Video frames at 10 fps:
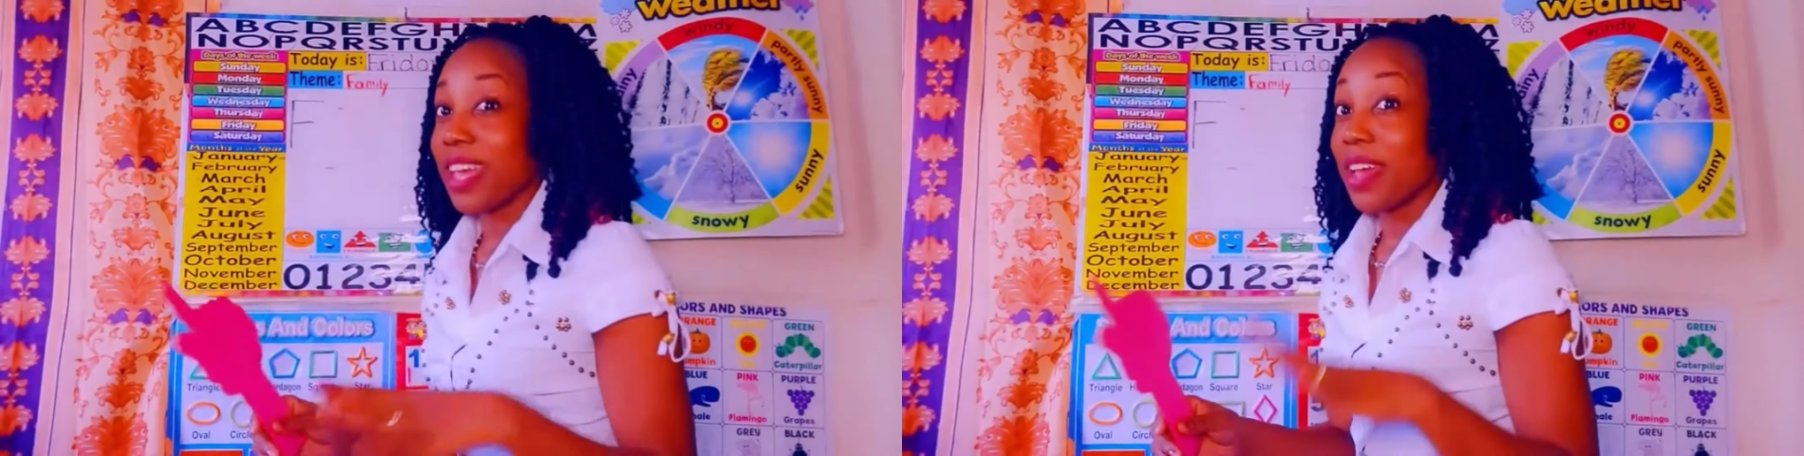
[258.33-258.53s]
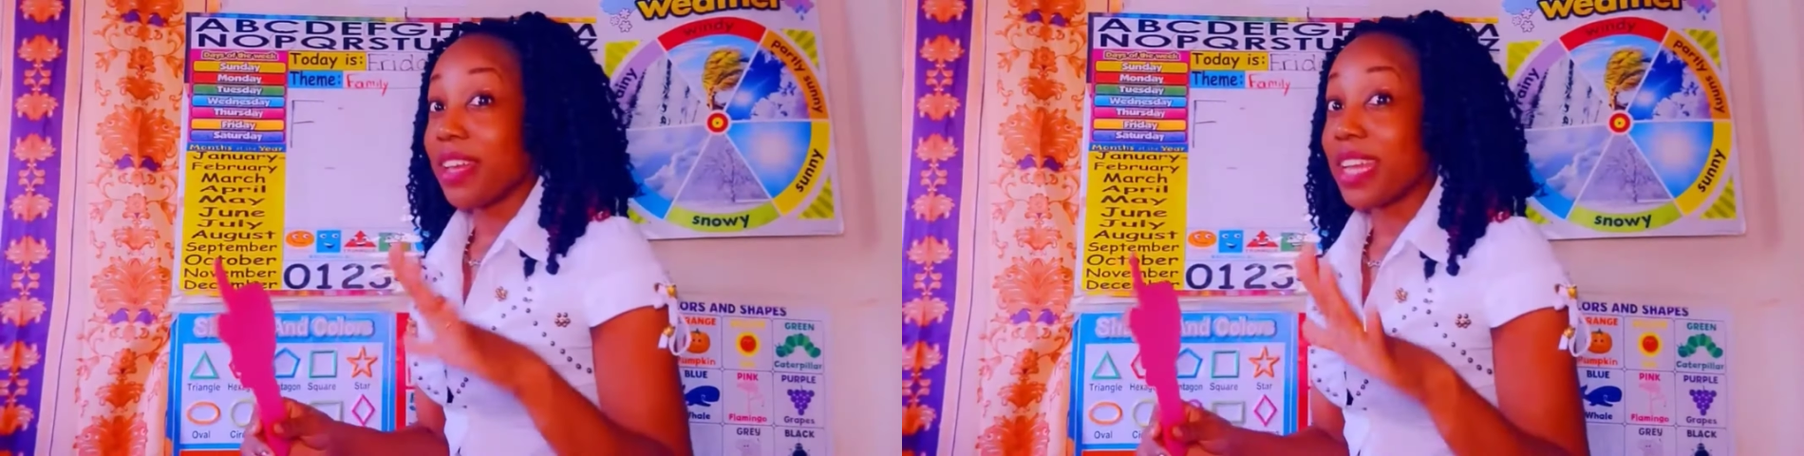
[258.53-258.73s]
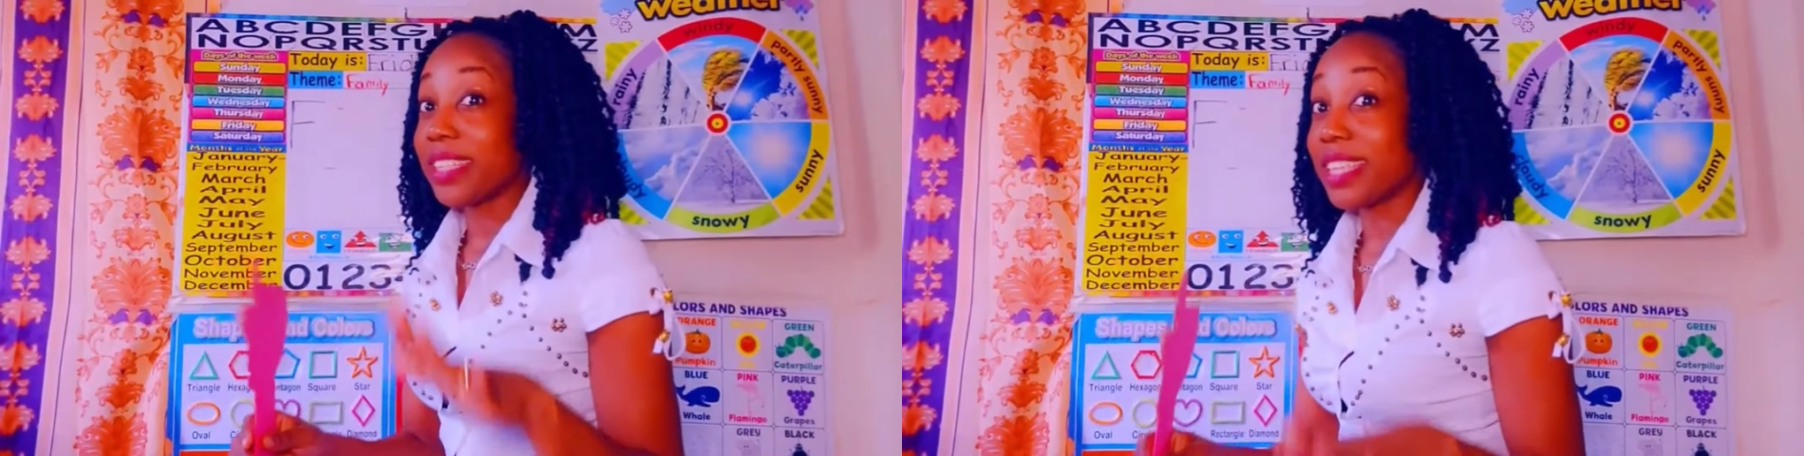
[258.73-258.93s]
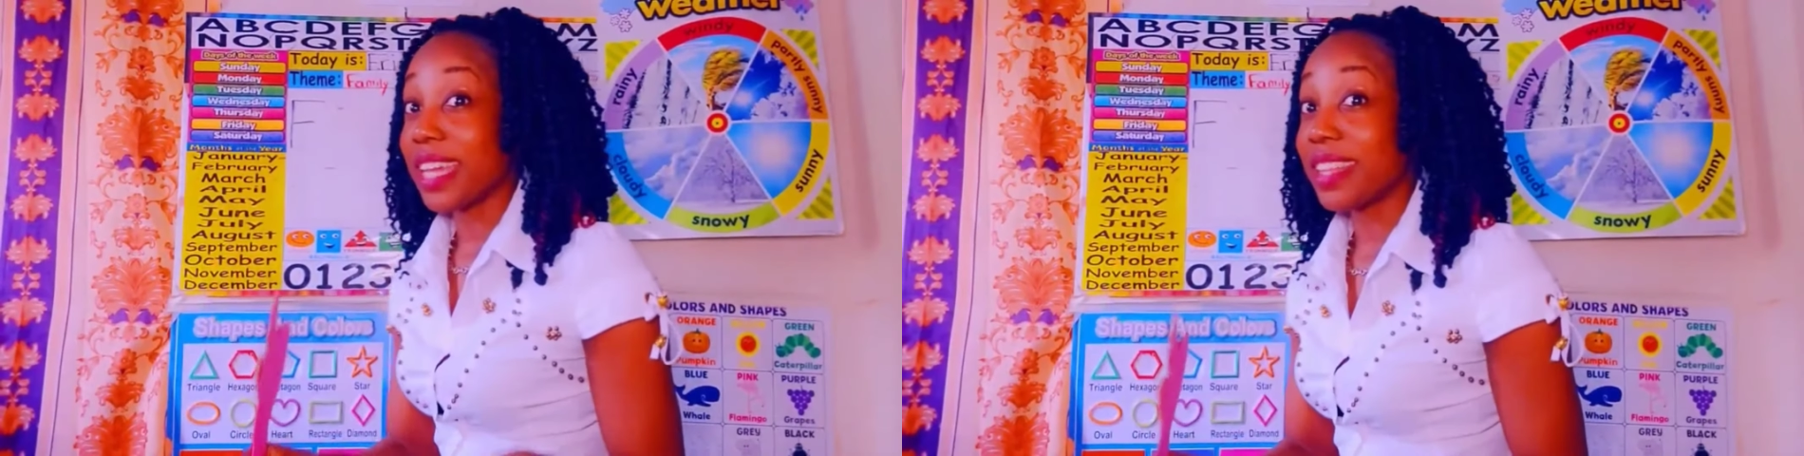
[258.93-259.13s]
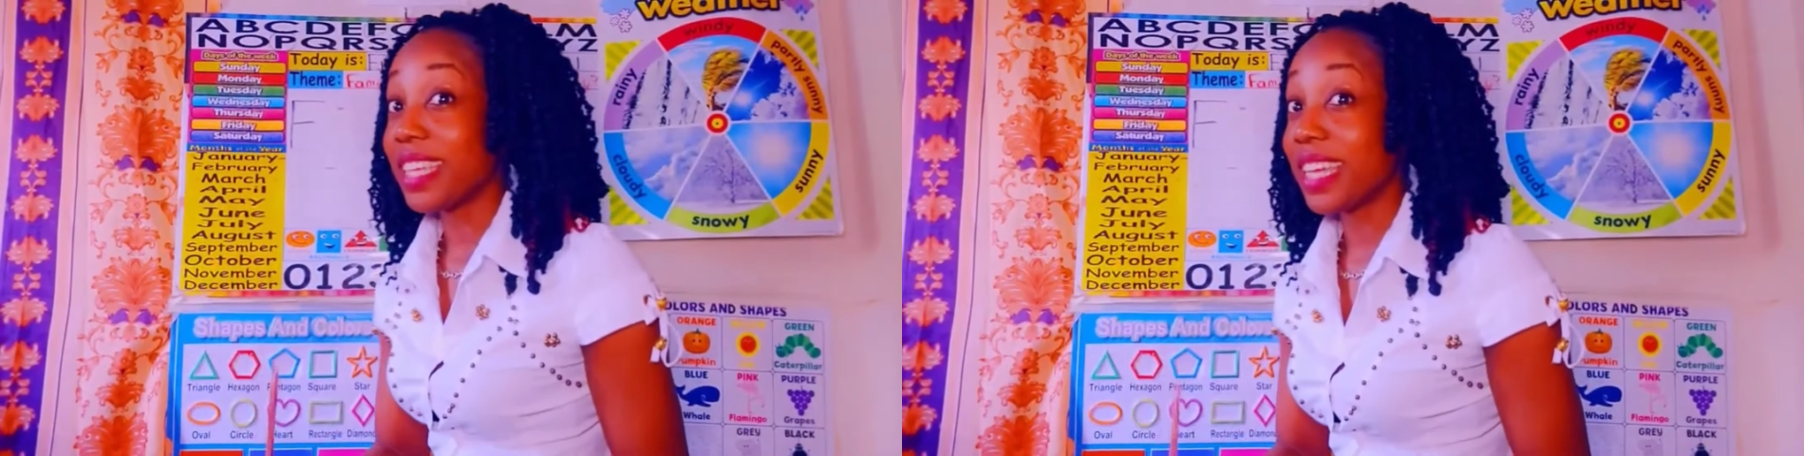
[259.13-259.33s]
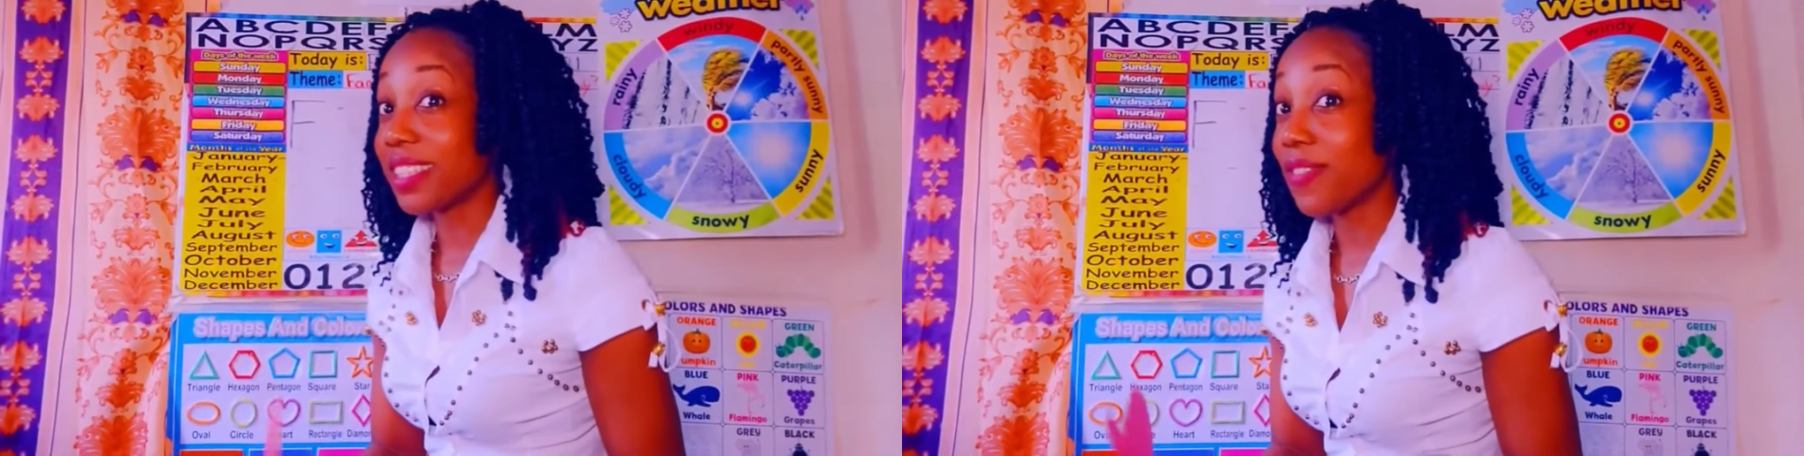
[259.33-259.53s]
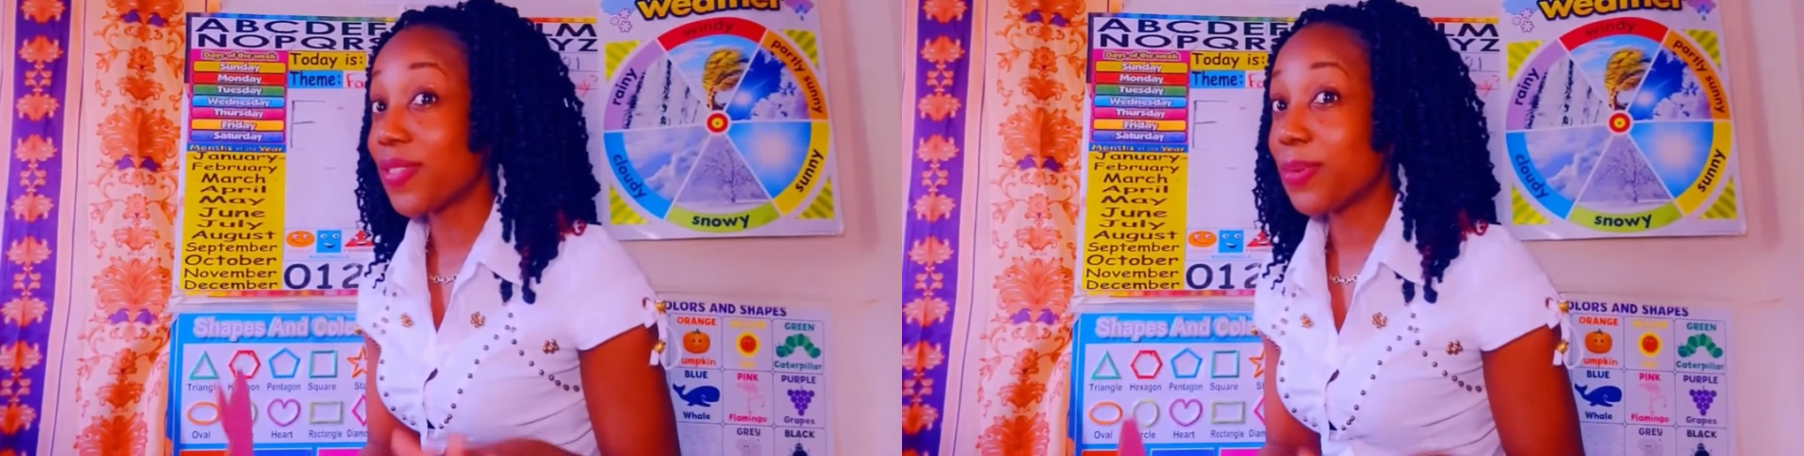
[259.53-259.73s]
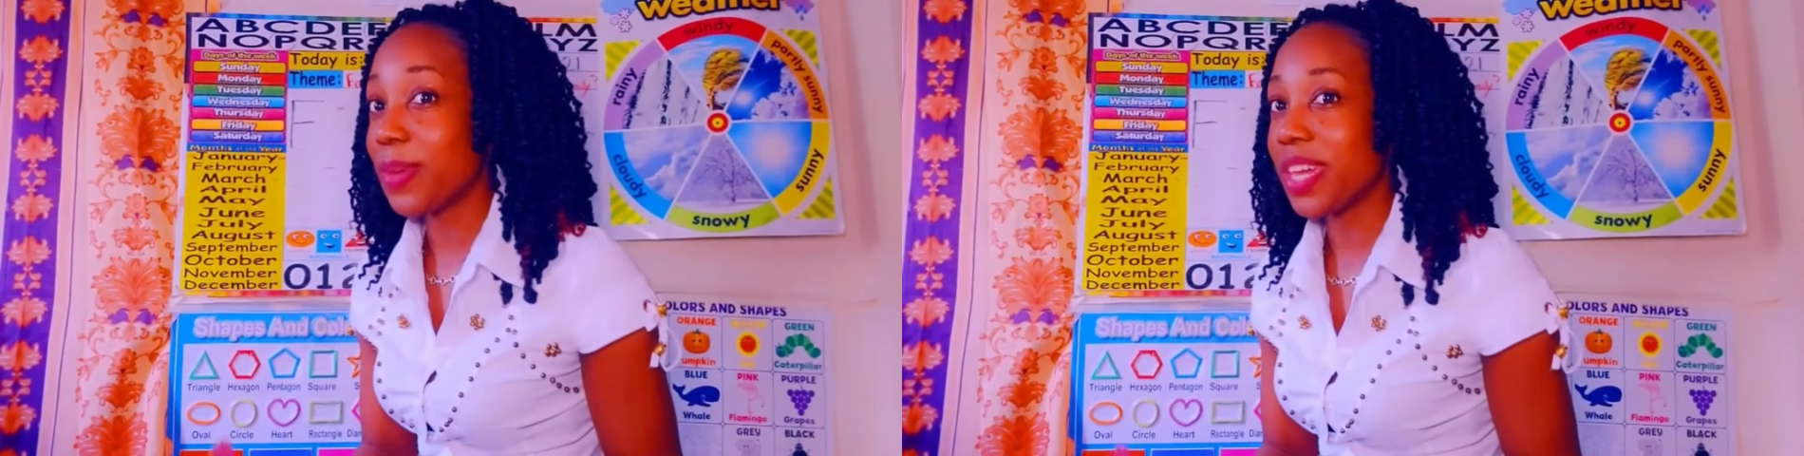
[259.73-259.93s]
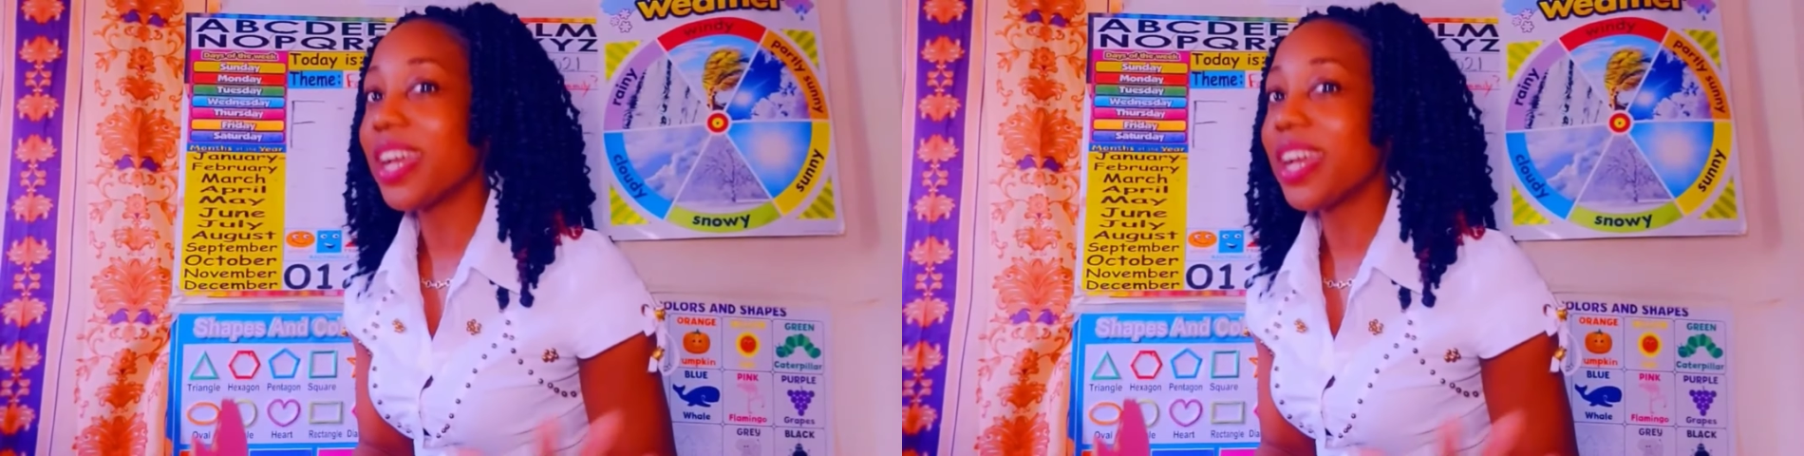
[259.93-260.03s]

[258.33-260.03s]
let's say the days of the week